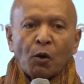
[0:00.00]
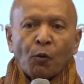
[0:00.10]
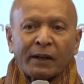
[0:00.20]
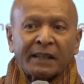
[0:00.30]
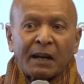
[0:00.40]

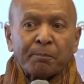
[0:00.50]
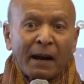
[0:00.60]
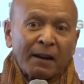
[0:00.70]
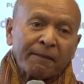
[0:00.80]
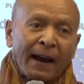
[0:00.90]
What can
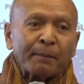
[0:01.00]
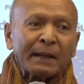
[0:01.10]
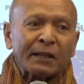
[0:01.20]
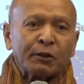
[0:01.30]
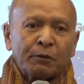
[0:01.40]
my
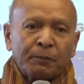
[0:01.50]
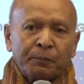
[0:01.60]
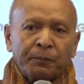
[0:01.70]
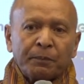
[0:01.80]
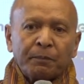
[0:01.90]
family do
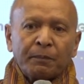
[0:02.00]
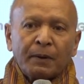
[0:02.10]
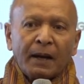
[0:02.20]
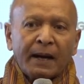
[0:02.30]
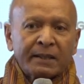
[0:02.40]

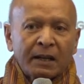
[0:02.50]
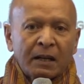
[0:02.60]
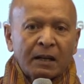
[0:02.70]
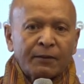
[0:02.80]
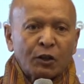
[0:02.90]
as an
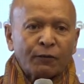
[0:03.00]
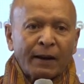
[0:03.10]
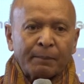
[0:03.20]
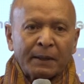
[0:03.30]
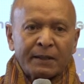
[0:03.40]
individual
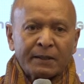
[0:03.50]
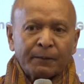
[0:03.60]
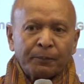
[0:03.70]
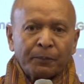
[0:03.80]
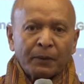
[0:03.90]
family?
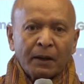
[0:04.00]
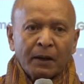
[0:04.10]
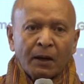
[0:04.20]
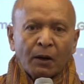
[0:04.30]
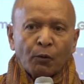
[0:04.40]

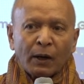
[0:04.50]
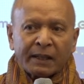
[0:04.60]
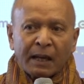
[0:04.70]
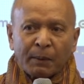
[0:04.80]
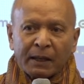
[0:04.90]
What
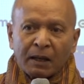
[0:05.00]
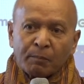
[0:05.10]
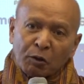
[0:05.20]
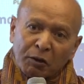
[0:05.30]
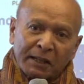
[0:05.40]
can my
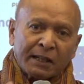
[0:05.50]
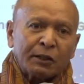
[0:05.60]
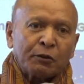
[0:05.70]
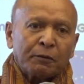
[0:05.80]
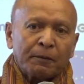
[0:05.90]
community
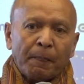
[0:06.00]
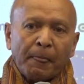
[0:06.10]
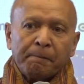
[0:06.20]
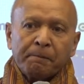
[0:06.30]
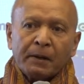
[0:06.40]
do?
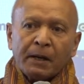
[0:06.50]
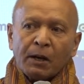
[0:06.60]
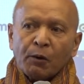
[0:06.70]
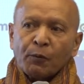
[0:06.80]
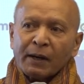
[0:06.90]

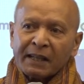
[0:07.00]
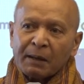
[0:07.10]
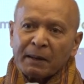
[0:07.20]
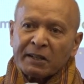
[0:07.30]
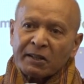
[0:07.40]
What
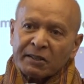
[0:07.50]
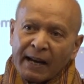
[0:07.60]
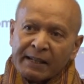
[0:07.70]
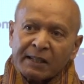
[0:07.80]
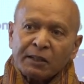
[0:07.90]
can my
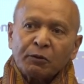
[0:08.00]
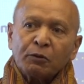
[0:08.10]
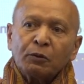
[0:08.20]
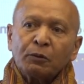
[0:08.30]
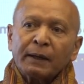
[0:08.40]
society
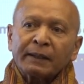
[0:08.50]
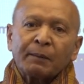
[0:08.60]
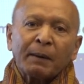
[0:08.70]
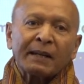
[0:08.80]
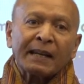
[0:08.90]
do? What
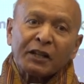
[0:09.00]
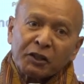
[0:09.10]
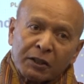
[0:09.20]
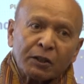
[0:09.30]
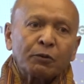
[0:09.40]
can my
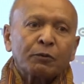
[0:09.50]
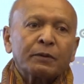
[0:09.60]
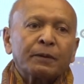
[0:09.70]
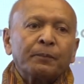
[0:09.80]
nation do?